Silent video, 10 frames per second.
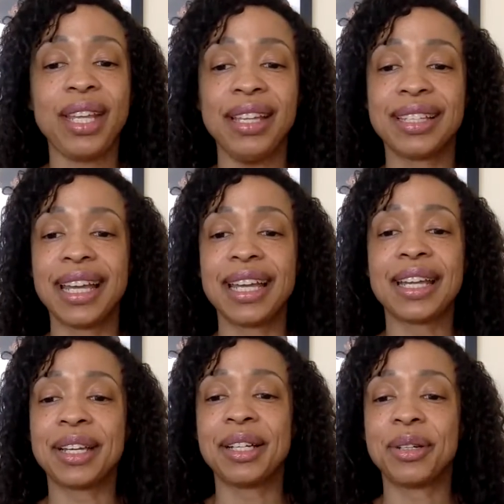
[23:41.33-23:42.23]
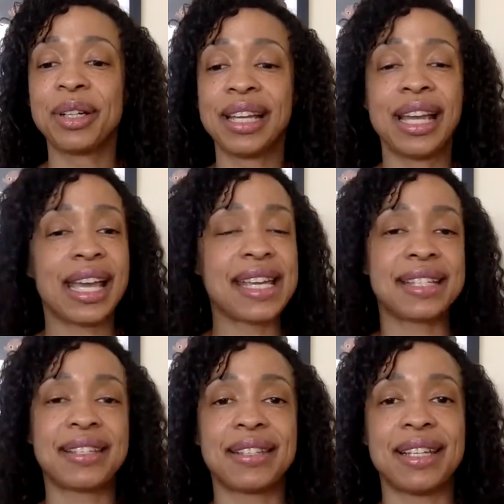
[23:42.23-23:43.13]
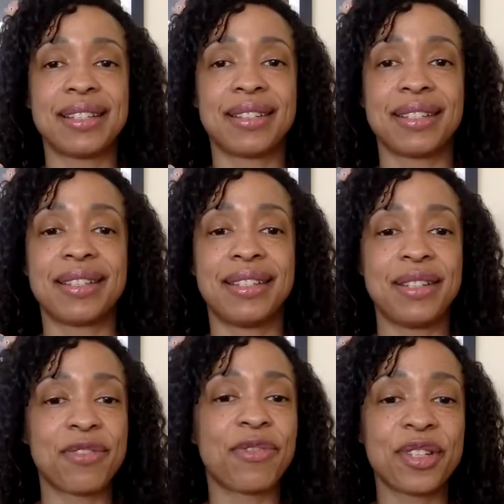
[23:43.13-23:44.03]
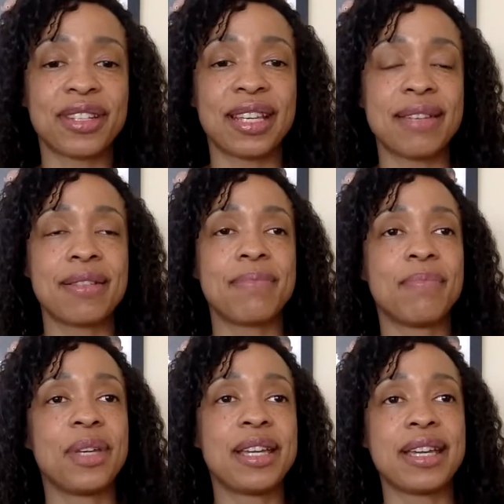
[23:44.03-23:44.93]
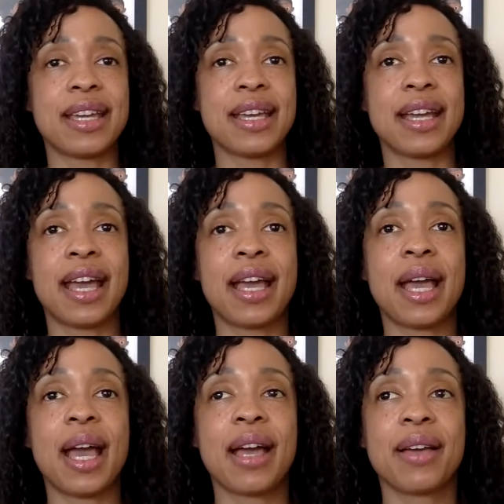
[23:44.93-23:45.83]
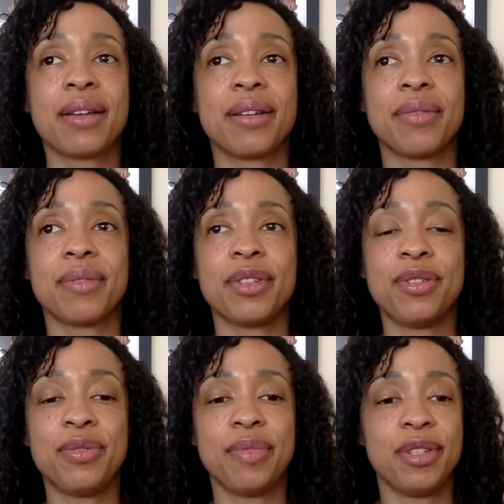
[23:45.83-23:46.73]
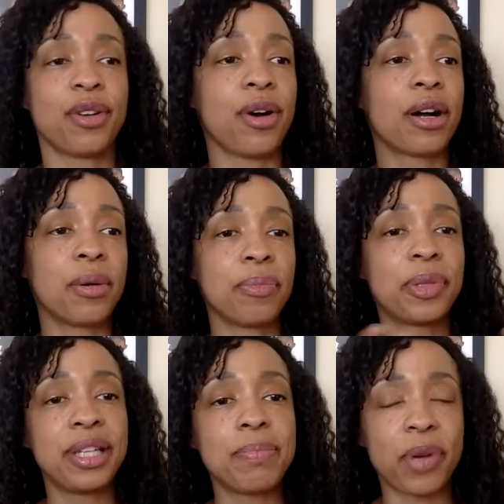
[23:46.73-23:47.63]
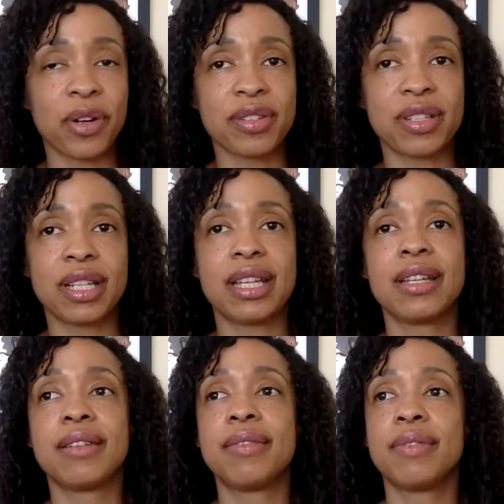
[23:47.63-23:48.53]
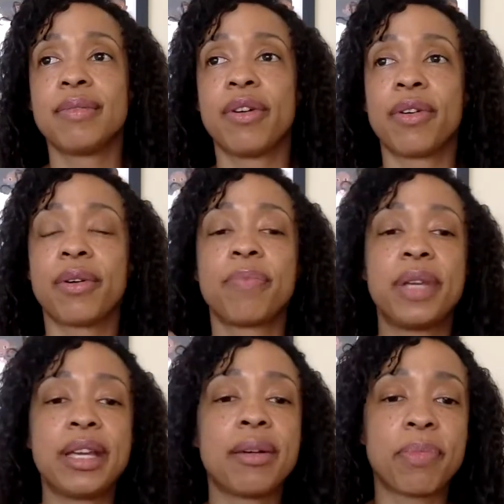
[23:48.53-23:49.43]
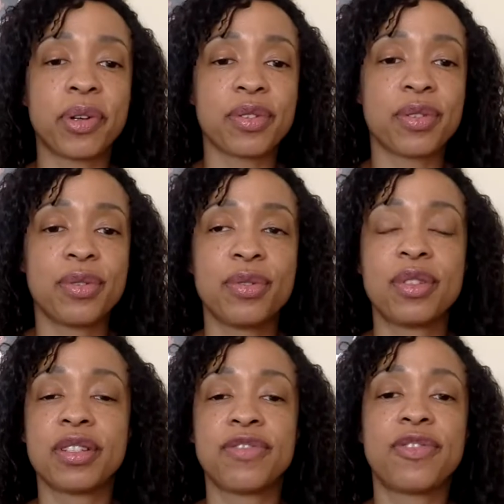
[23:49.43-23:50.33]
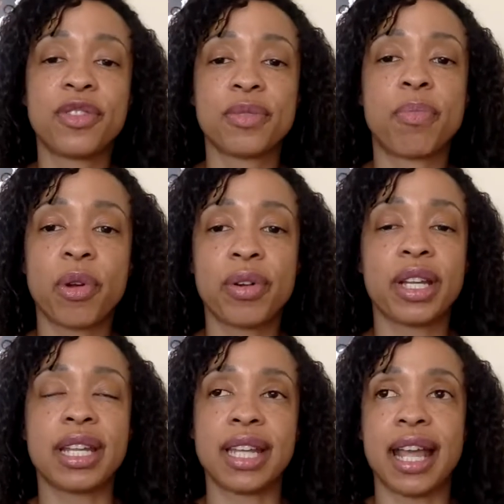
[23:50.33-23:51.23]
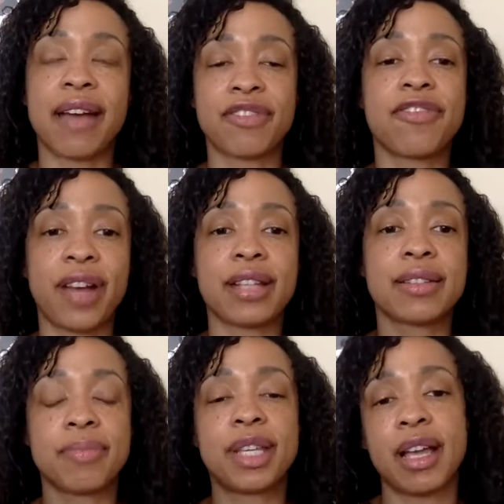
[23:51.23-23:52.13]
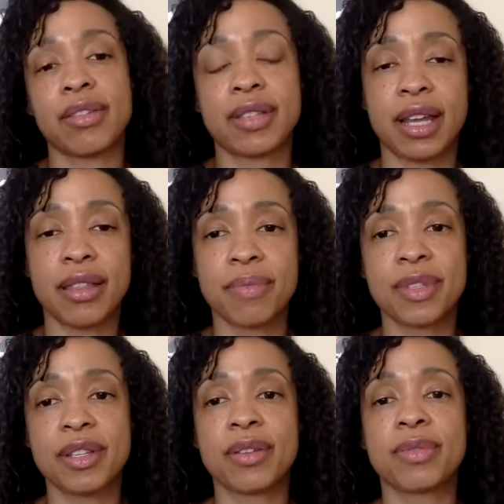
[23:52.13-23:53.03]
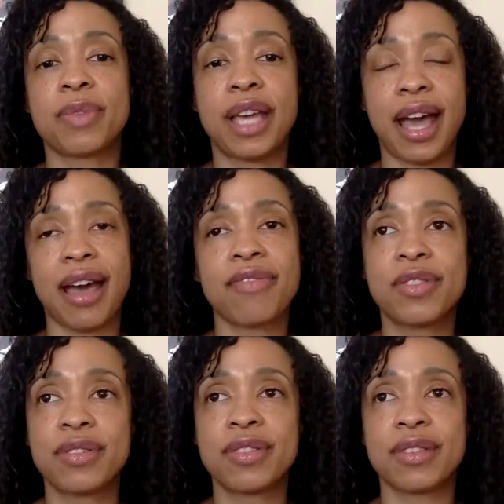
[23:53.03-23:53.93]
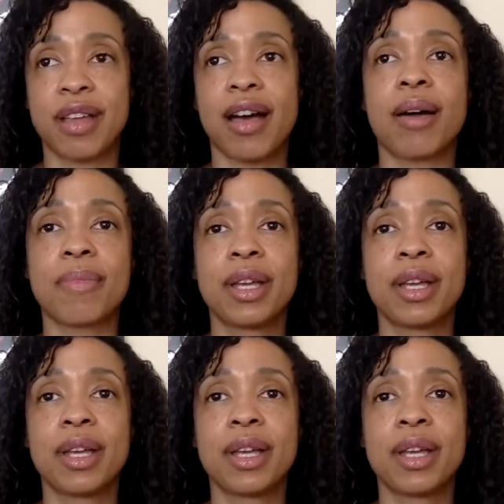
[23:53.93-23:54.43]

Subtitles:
Like, it's the difference in being, a complete person or being a person who just feels broken and they have to find something outside of themselves. We have to stop